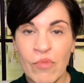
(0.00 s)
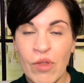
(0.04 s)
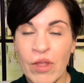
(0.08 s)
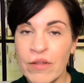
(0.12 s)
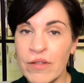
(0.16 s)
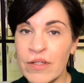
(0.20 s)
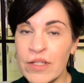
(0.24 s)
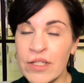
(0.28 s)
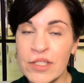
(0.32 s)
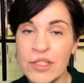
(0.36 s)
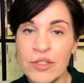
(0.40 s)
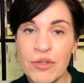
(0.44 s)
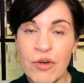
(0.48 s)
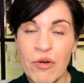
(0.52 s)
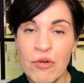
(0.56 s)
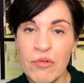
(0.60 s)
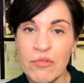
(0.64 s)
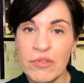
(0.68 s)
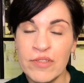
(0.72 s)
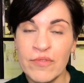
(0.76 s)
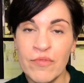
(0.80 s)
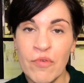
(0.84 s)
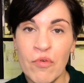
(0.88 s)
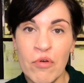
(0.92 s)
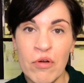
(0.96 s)
This
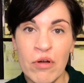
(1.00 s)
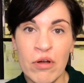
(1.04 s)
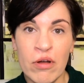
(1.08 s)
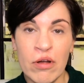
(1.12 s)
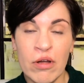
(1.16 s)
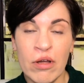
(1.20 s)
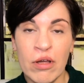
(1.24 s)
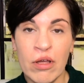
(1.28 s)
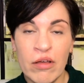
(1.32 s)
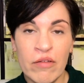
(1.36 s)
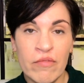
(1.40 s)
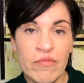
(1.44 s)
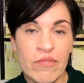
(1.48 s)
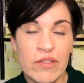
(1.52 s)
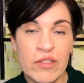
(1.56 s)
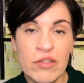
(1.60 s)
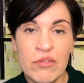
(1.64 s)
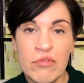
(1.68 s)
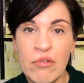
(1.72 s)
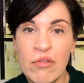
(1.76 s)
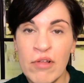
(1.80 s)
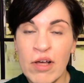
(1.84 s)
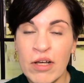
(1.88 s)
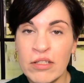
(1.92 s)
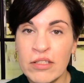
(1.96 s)
goes for
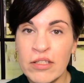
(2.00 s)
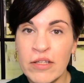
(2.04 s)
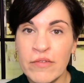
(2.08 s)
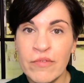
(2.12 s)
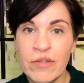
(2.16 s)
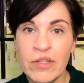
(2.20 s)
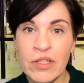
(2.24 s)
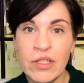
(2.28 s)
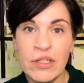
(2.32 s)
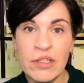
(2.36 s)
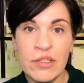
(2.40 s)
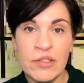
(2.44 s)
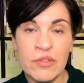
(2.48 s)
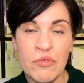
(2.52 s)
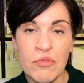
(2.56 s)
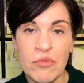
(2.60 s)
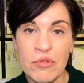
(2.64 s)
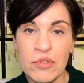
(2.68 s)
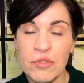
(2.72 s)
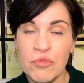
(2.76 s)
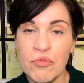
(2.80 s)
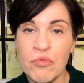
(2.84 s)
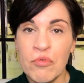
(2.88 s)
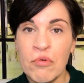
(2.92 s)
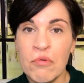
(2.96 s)
physical activities or
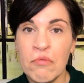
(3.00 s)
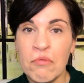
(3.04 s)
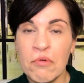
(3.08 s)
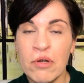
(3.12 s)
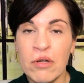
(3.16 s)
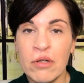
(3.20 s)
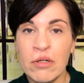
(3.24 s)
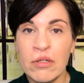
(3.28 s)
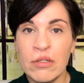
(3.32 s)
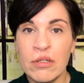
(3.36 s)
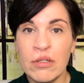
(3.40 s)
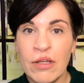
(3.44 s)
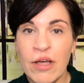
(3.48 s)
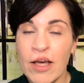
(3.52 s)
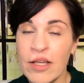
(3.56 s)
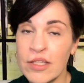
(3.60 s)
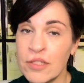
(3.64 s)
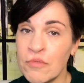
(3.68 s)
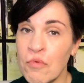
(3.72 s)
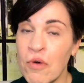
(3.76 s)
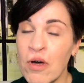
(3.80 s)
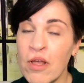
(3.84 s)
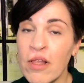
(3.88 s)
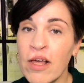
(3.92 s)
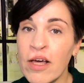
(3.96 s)
schoolwork, as
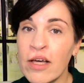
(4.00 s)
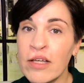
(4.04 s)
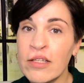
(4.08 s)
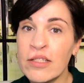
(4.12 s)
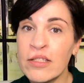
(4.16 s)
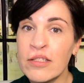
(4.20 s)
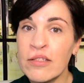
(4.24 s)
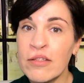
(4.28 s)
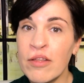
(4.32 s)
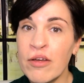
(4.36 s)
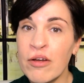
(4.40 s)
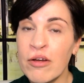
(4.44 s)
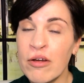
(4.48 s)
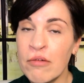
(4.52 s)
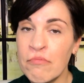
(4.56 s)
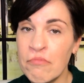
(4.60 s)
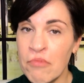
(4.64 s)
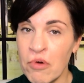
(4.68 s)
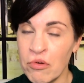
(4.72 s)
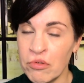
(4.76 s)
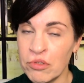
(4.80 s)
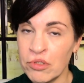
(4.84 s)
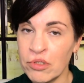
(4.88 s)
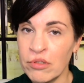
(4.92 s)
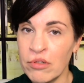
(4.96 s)
well as their
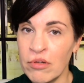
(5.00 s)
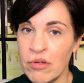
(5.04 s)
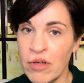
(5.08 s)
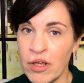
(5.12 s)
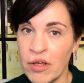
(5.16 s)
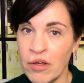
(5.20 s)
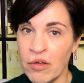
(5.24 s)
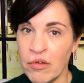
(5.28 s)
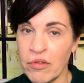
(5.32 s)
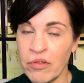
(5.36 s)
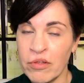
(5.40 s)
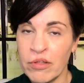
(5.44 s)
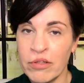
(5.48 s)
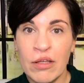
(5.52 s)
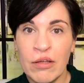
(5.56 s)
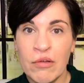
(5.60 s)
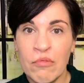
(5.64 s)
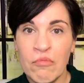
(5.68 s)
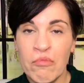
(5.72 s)
emotional health.